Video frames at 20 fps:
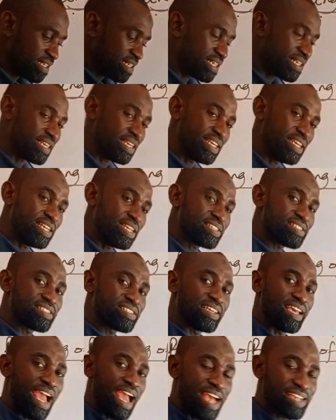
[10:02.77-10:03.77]
is
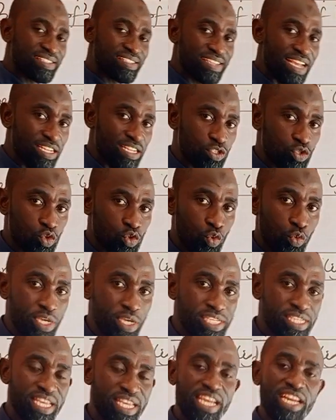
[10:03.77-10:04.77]
the extent to
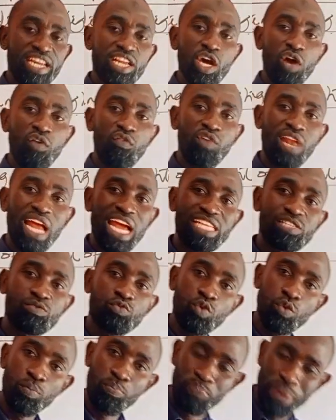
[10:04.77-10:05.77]
which a ray of light
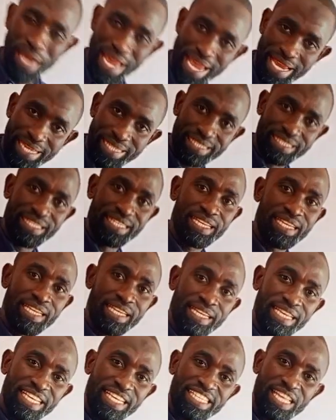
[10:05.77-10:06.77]
will bend.
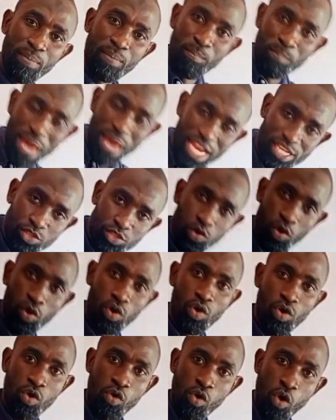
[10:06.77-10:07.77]
Is a
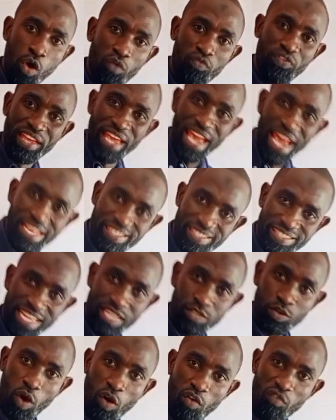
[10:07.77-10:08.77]
measure of the
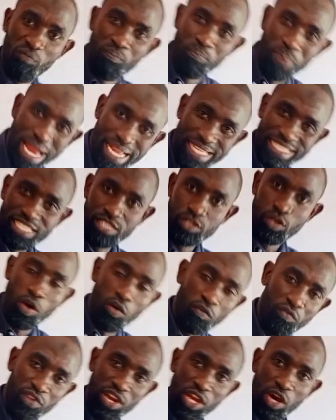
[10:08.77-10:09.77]
extent of bending
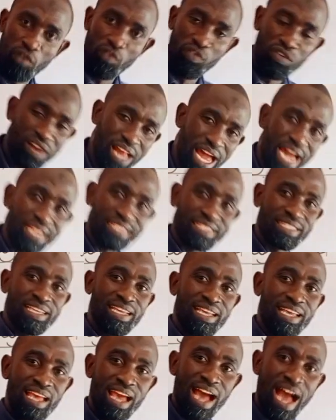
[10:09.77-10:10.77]
of ray of light
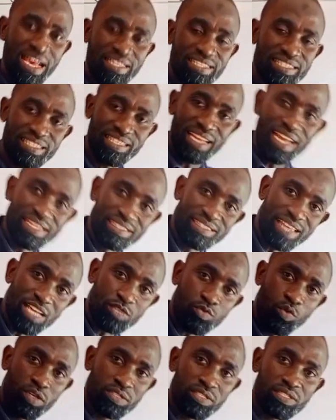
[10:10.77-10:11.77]
as it
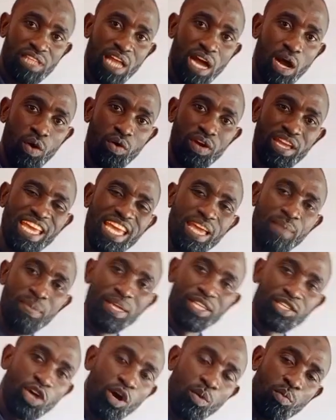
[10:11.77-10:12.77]
enters what now? A
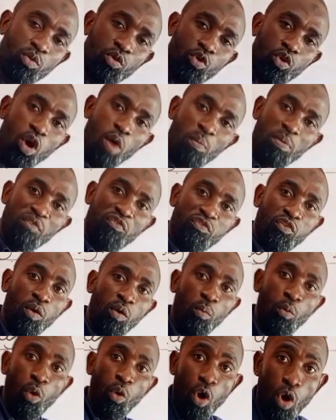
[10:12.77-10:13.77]
medium coming
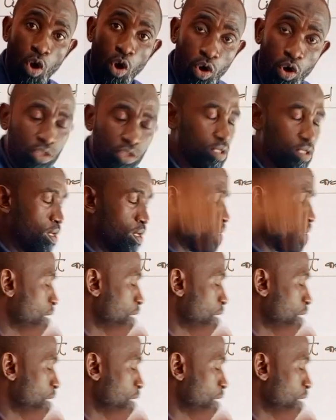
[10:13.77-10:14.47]
from one